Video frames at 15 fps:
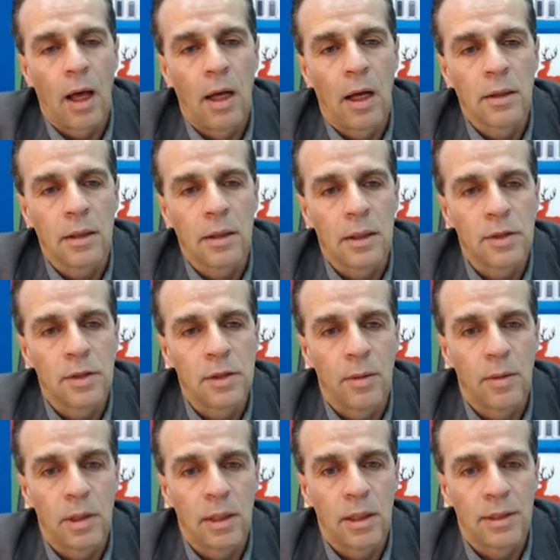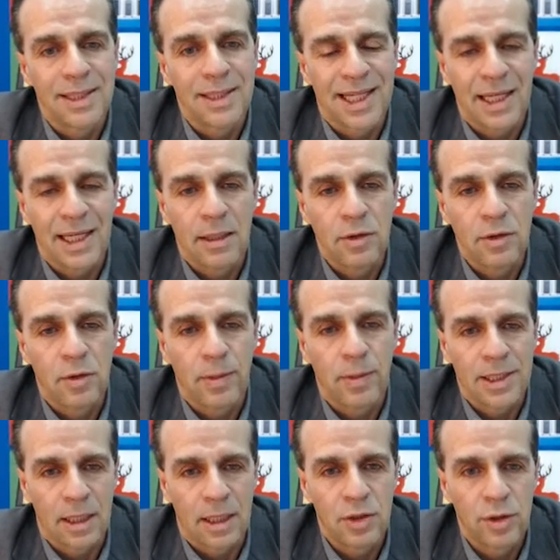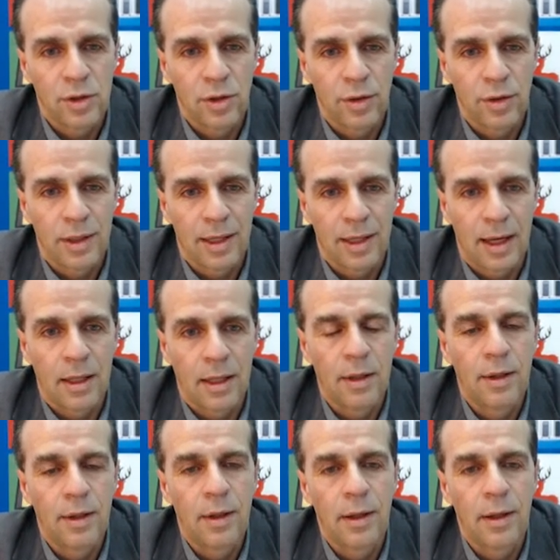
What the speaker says: It's exciting to potentially look at other